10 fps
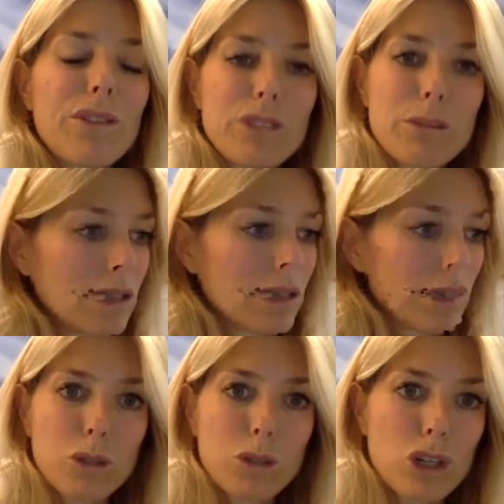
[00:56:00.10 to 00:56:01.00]

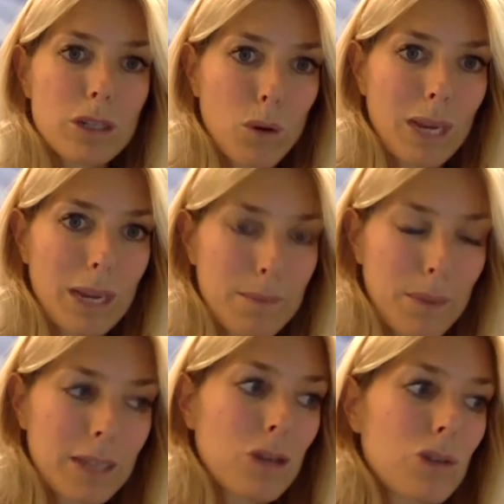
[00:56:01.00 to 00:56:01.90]
50% autogenous bone
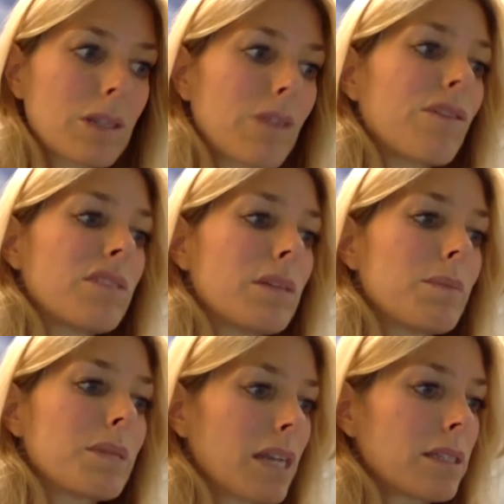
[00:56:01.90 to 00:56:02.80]
in particles and
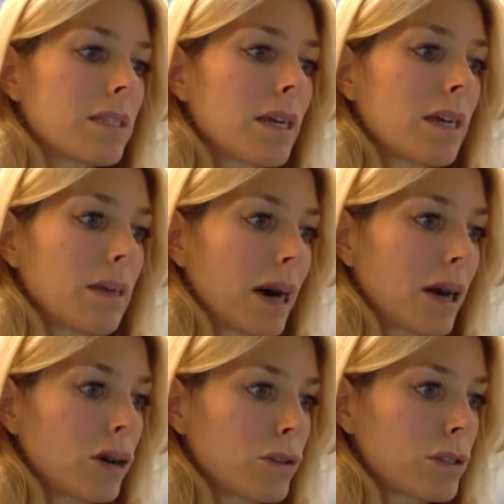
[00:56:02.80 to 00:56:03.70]

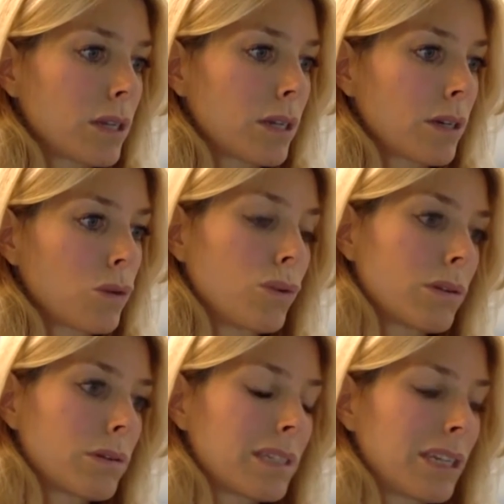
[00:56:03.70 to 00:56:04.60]
50% BIOS
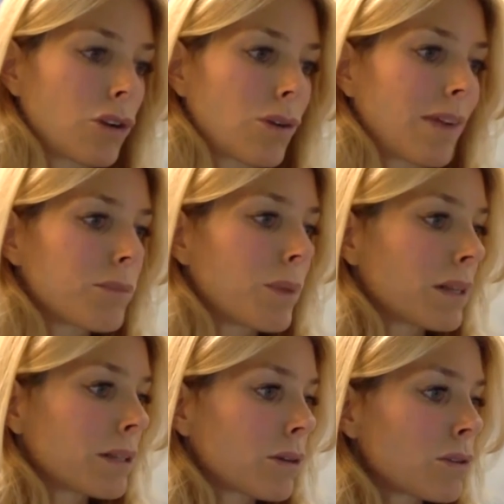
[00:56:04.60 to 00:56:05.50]
or
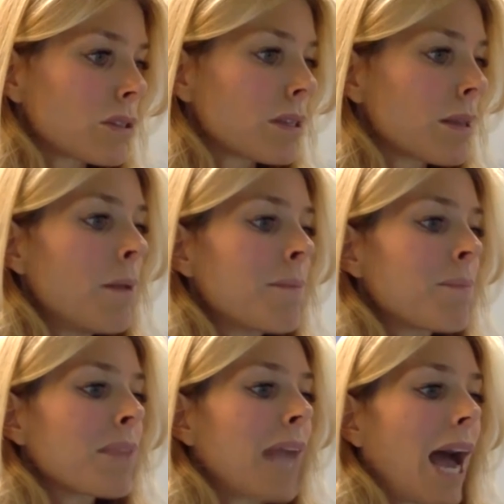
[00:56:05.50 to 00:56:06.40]
xenograft particles.
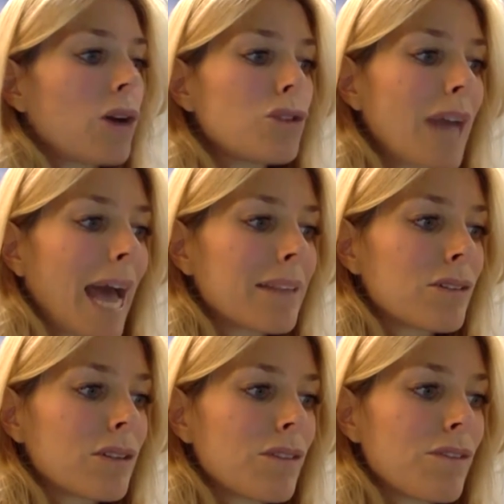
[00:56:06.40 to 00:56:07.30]
How do you
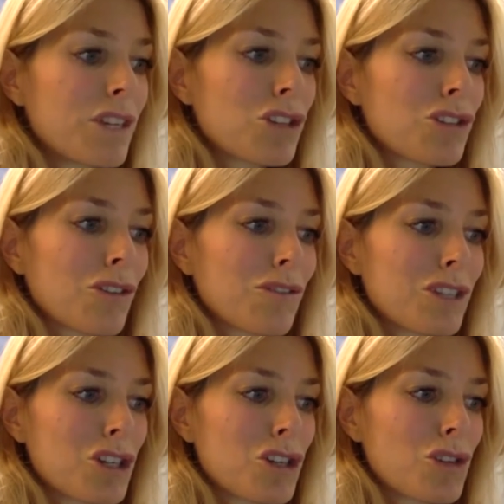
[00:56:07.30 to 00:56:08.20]
handle deficient
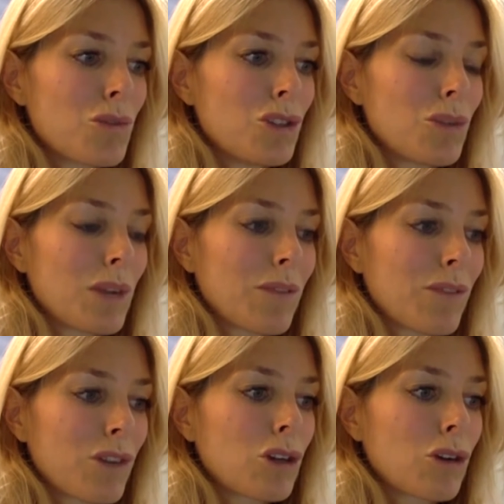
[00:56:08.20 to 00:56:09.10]
soft tissue
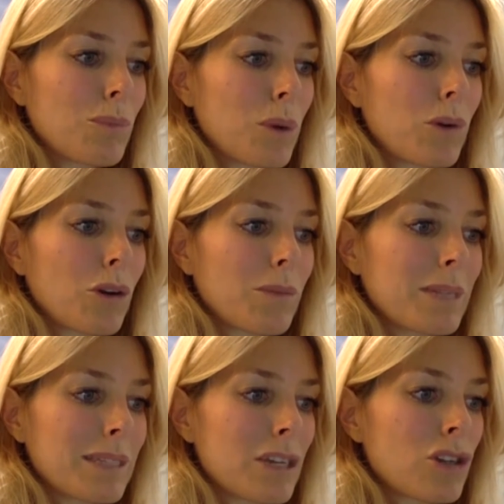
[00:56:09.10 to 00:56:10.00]
during vertical bone
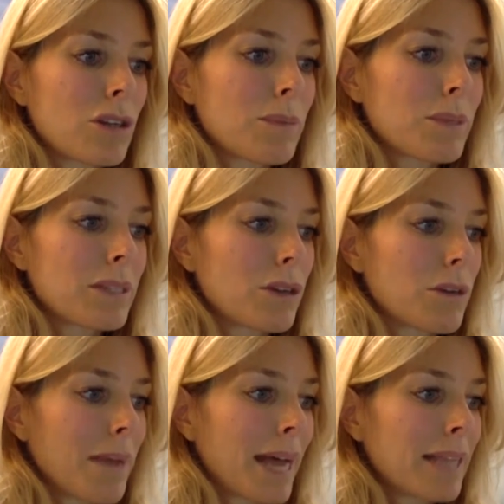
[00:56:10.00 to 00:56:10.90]
augmentation in
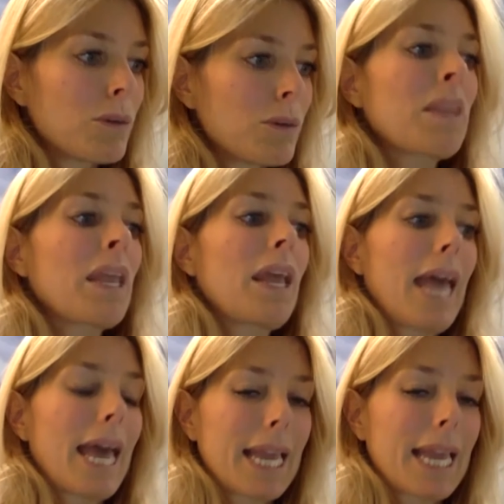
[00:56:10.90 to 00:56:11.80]
posterior mandible?
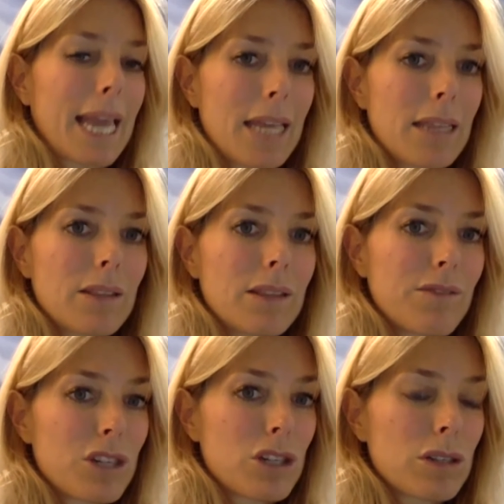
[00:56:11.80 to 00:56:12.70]
Again, the
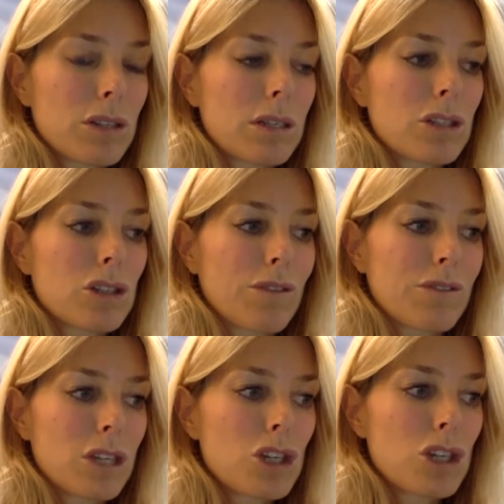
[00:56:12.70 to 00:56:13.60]
deficient
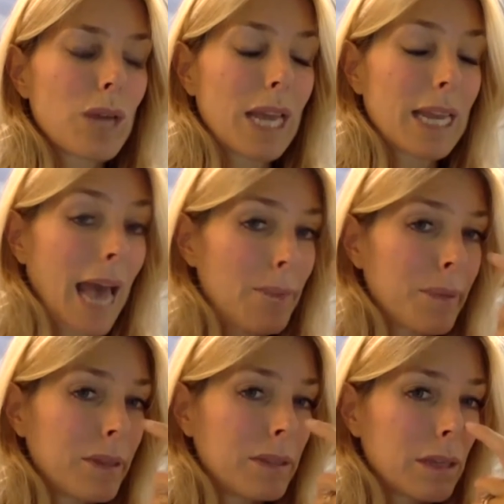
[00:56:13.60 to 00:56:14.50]
soft tissue, it
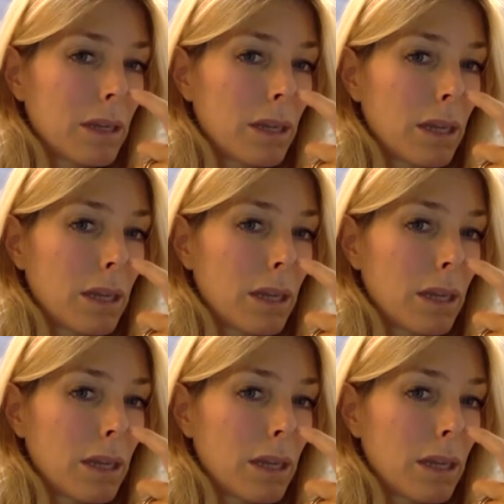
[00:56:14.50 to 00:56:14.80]
happened